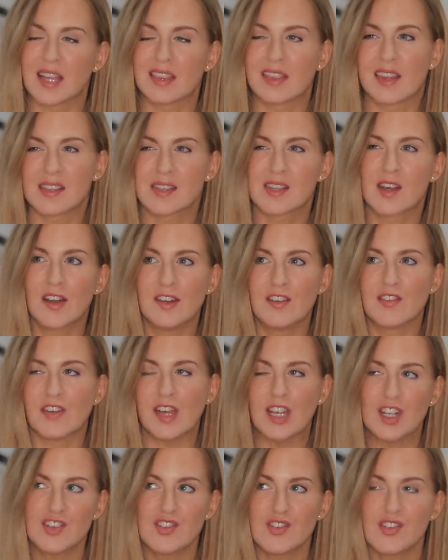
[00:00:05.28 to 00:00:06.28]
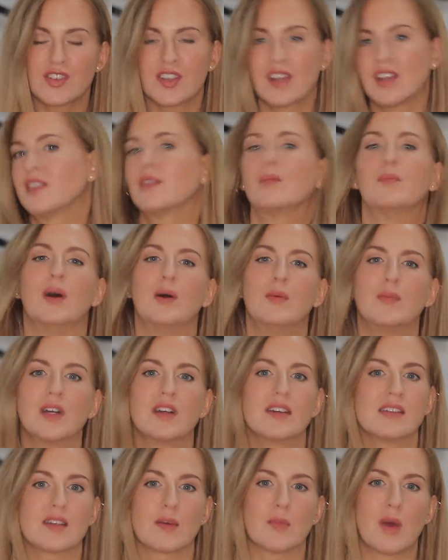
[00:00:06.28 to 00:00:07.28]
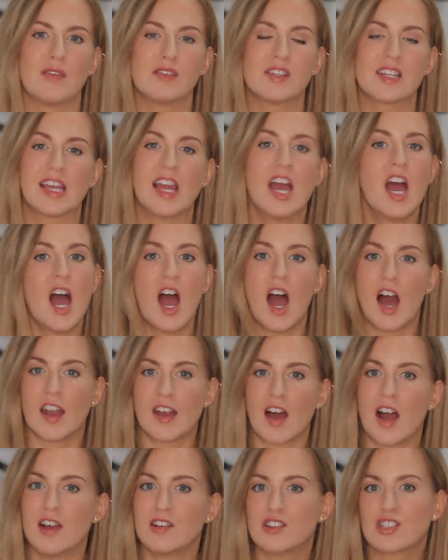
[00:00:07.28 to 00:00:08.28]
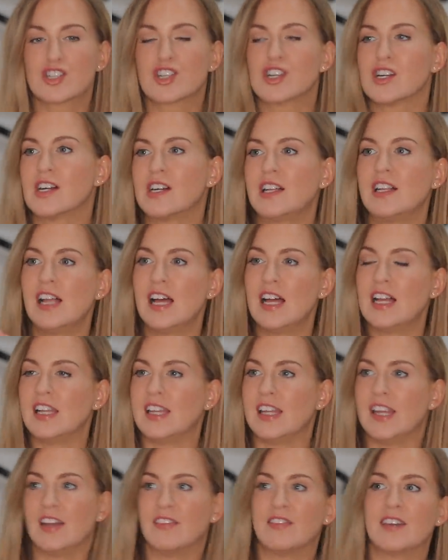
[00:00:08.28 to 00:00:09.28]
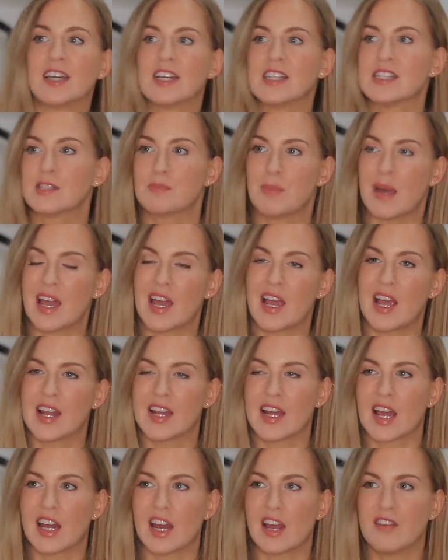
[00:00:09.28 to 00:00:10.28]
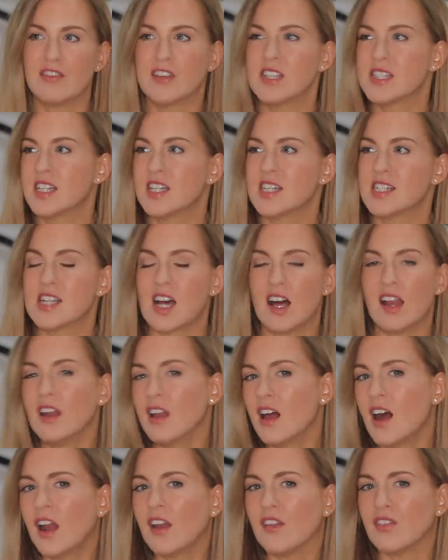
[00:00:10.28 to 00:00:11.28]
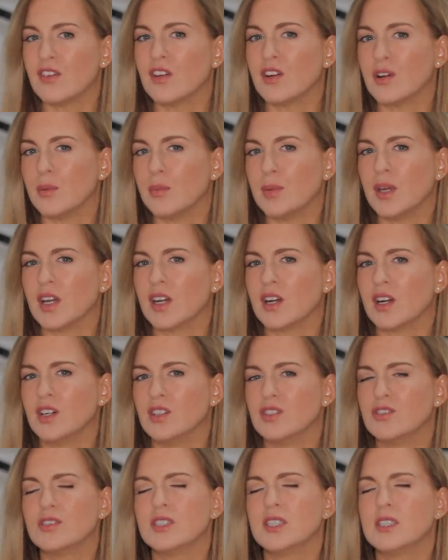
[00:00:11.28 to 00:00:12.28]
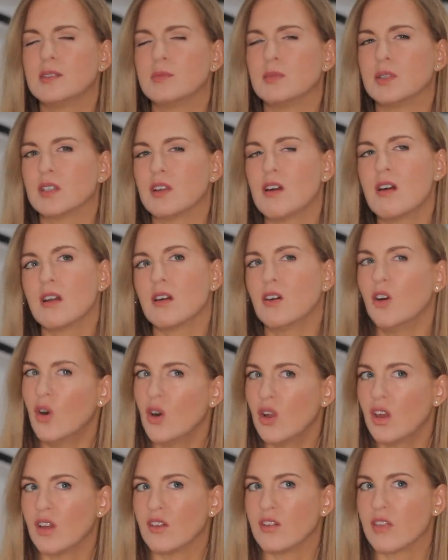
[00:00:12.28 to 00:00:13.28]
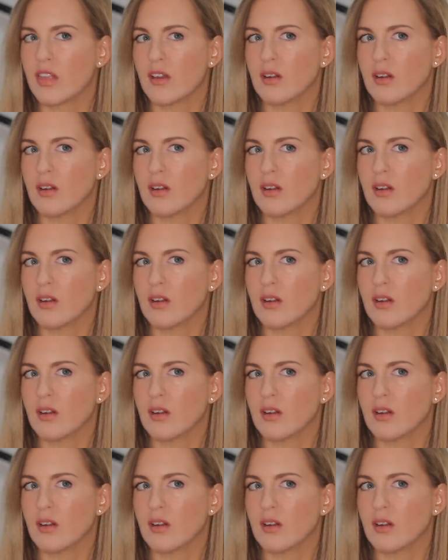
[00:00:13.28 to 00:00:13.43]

and that's kind of interesting at the moment because I'm obviously an Irish girl living in Spain, and I visited a lot of European countries, but not all of